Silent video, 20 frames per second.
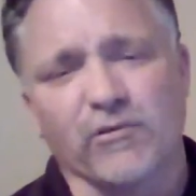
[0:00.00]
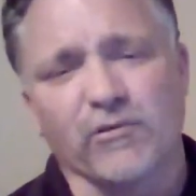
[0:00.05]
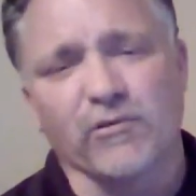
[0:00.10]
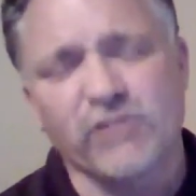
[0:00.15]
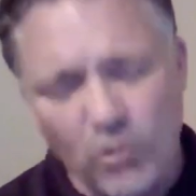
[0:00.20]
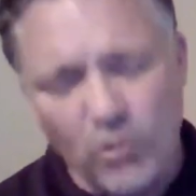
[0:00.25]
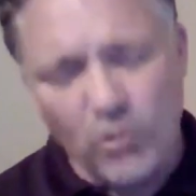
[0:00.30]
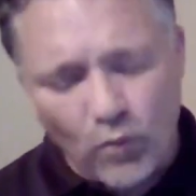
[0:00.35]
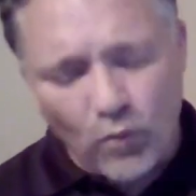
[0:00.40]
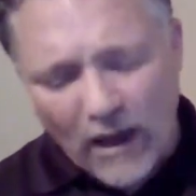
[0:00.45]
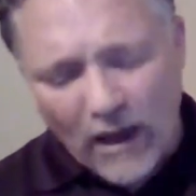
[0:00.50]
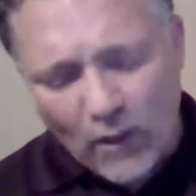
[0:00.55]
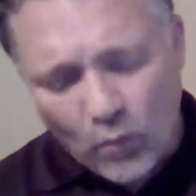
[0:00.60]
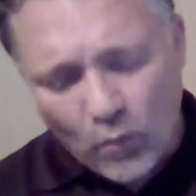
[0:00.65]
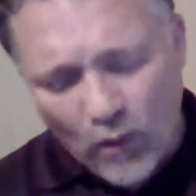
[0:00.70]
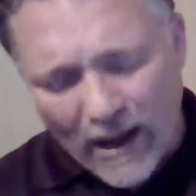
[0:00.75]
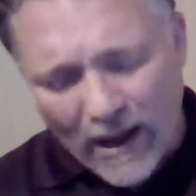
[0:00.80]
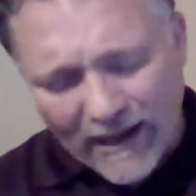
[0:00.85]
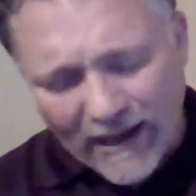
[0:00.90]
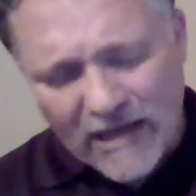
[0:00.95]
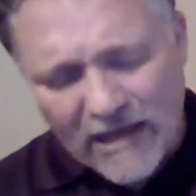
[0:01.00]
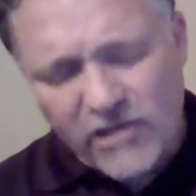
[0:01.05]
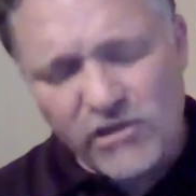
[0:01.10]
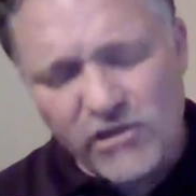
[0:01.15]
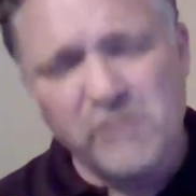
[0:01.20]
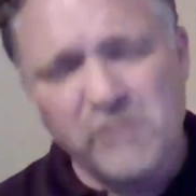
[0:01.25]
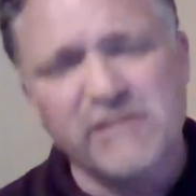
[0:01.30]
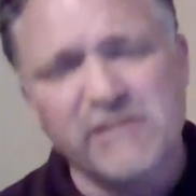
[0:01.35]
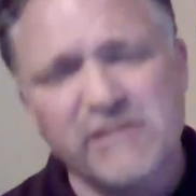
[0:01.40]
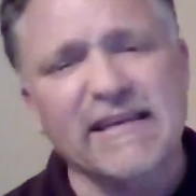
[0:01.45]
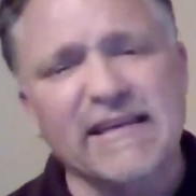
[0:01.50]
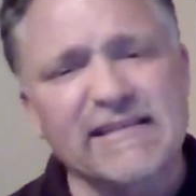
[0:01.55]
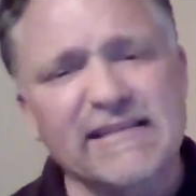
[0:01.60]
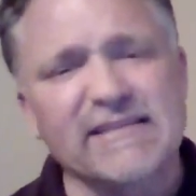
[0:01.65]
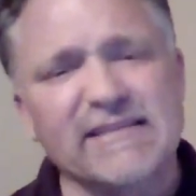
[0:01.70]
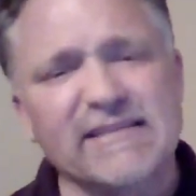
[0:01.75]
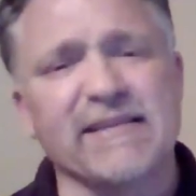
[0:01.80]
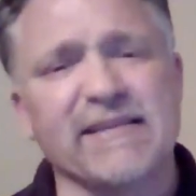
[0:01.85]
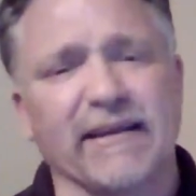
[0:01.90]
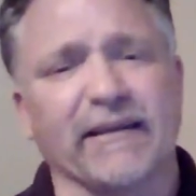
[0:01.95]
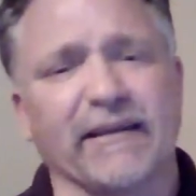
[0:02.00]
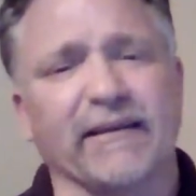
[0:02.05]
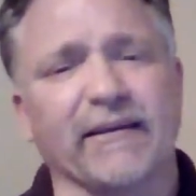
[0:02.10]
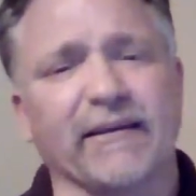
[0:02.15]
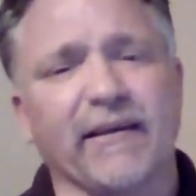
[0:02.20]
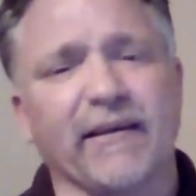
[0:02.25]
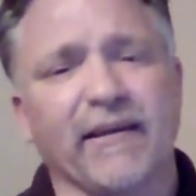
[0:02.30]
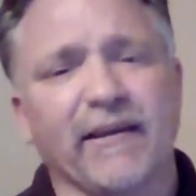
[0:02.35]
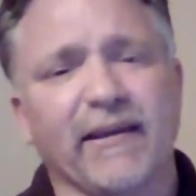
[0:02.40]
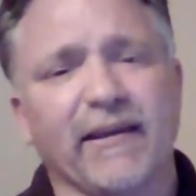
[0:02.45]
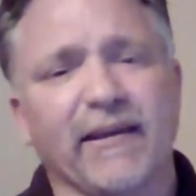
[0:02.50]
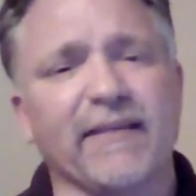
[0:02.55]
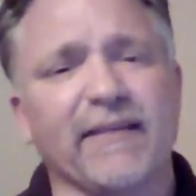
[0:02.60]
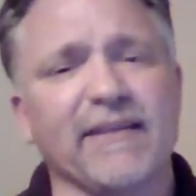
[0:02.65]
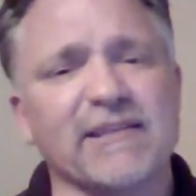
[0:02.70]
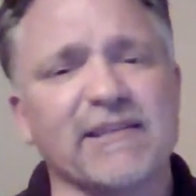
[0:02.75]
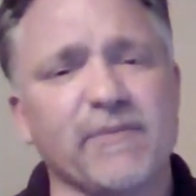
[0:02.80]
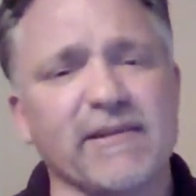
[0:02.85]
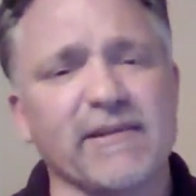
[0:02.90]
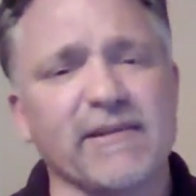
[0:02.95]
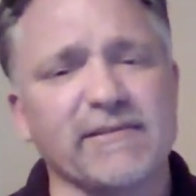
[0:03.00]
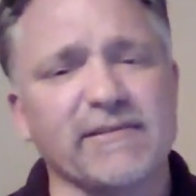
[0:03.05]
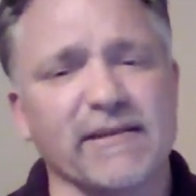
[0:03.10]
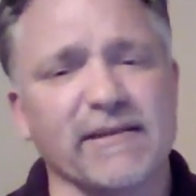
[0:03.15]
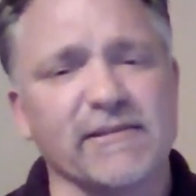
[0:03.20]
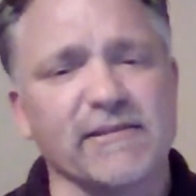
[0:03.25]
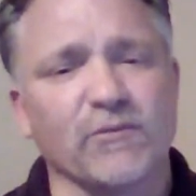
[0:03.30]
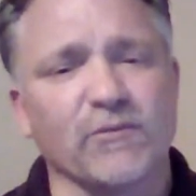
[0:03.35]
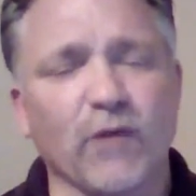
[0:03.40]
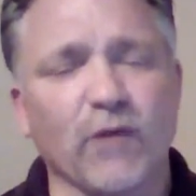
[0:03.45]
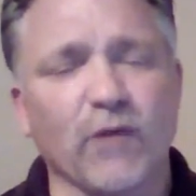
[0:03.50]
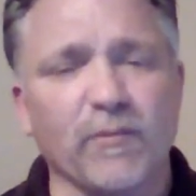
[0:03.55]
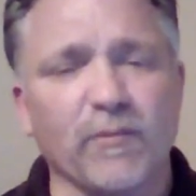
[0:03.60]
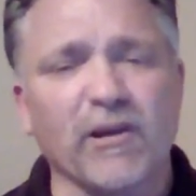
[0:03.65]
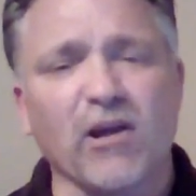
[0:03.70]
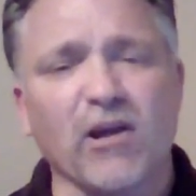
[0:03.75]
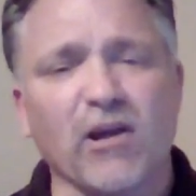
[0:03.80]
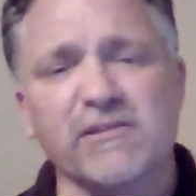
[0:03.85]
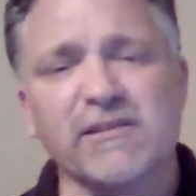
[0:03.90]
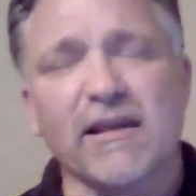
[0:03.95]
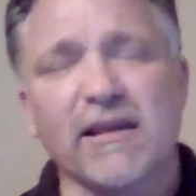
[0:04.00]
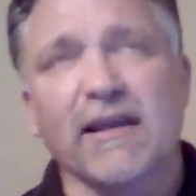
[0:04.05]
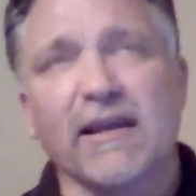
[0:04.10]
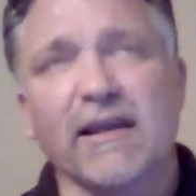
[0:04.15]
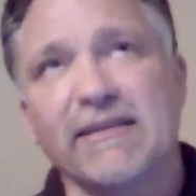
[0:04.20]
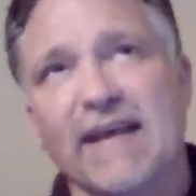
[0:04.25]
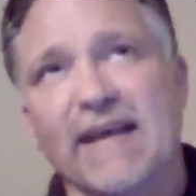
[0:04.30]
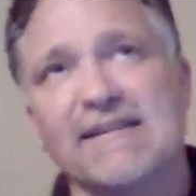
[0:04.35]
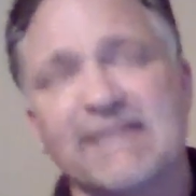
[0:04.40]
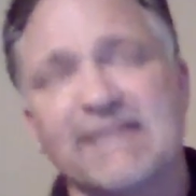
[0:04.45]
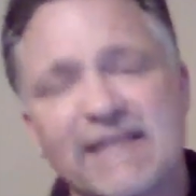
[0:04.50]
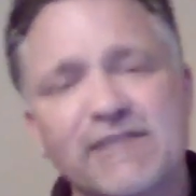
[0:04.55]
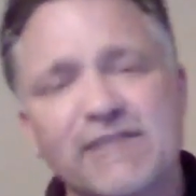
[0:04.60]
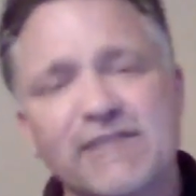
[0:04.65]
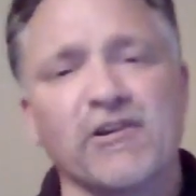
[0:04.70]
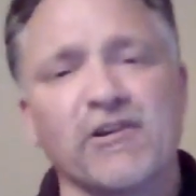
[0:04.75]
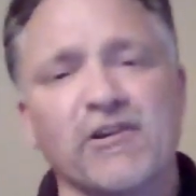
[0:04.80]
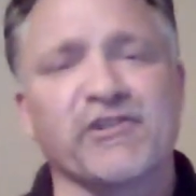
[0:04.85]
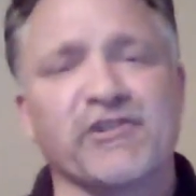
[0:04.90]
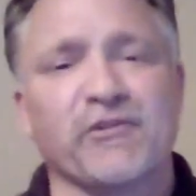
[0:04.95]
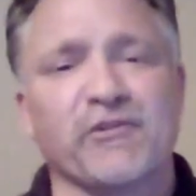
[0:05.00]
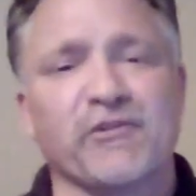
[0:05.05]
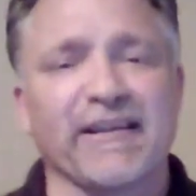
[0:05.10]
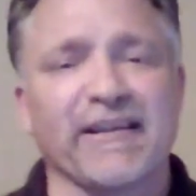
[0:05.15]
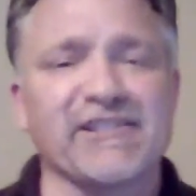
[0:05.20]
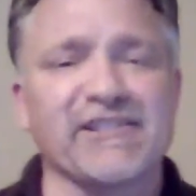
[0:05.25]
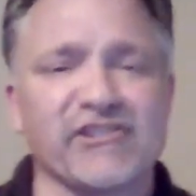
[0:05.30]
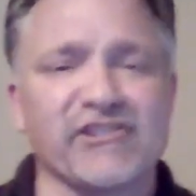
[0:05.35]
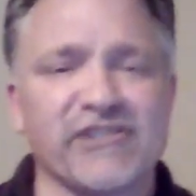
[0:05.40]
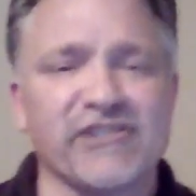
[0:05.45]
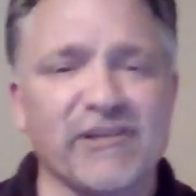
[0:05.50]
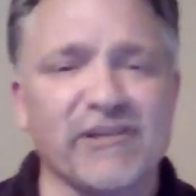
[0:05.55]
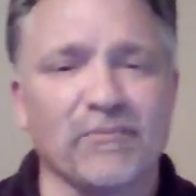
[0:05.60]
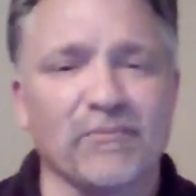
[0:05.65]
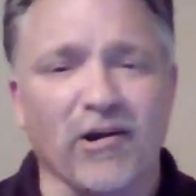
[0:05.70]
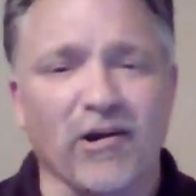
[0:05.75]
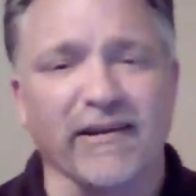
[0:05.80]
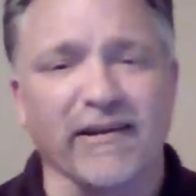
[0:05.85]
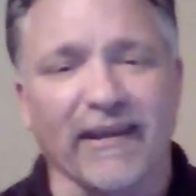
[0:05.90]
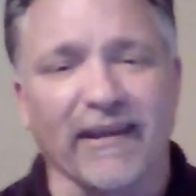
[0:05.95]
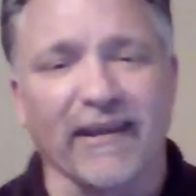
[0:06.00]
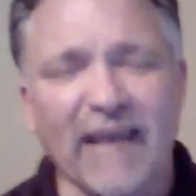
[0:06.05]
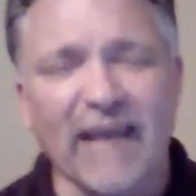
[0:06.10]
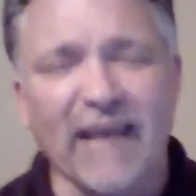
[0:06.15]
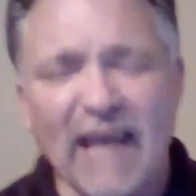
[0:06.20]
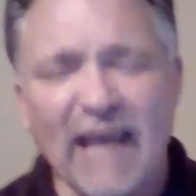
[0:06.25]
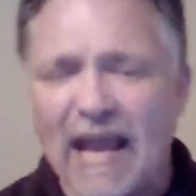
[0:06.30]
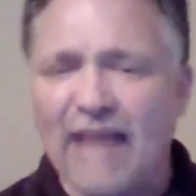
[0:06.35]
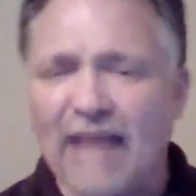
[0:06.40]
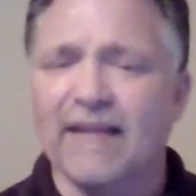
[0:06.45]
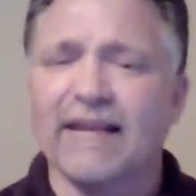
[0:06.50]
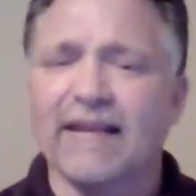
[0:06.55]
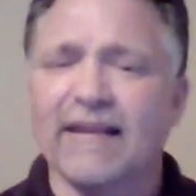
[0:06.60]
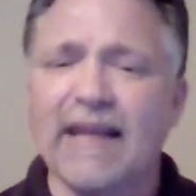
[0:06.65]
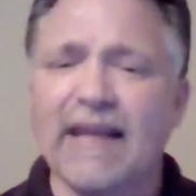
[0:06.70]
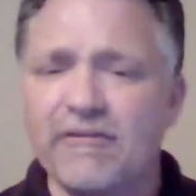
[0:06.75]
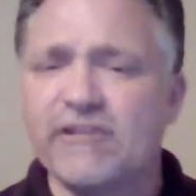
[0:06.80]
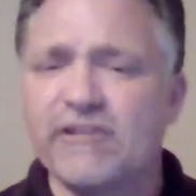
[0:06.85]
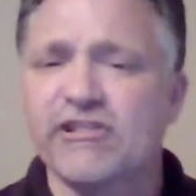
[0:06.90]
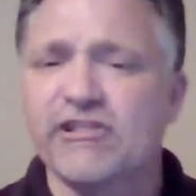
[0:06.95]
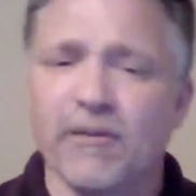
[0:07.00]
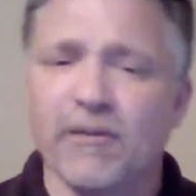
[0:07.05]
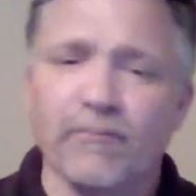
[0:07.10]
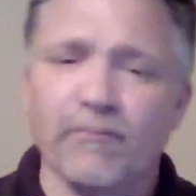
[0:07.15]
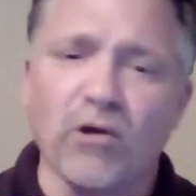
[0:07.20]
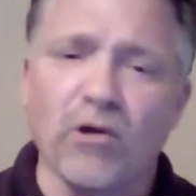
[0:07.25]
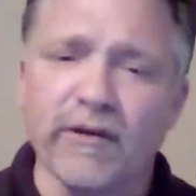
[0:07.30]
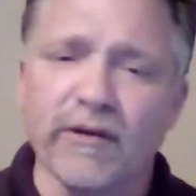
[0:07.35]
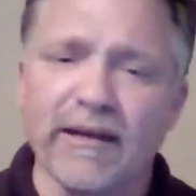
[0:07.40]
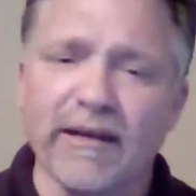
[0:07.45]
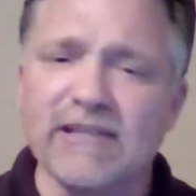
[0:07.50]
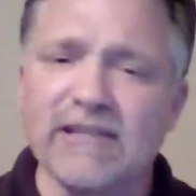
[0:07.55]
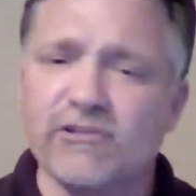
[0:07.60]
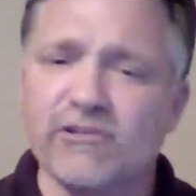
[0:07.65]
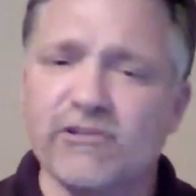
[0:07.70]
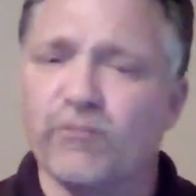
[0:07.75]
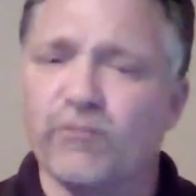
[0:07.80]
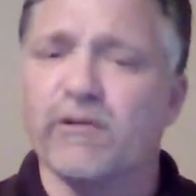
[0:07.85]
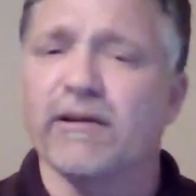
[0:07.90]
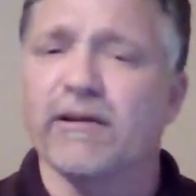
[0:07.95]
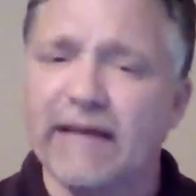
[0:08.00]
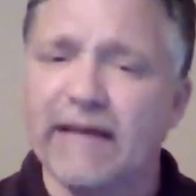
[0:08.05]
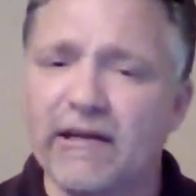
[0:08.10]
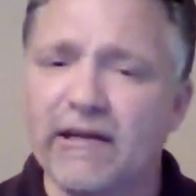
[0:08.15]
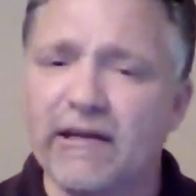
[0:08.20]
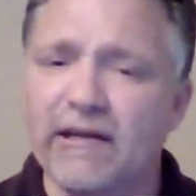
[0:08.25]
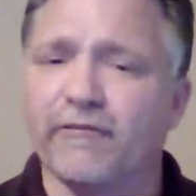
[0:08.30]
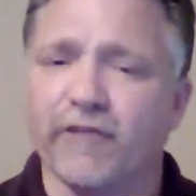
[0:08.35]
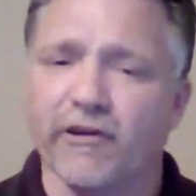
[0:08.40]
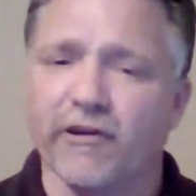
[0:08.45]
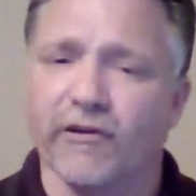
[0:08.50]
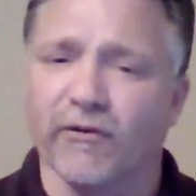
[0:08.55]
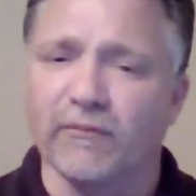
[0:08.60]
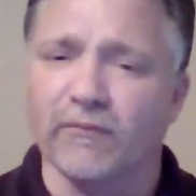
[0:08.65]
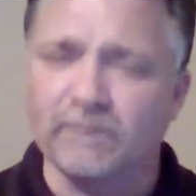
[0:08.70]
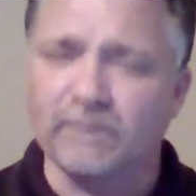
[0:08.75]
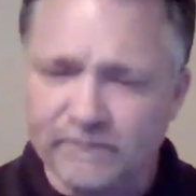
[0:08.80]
So why can you succeed in this business? Well, because yes, it's personal relationship marketing, and the leverage component is really here for you.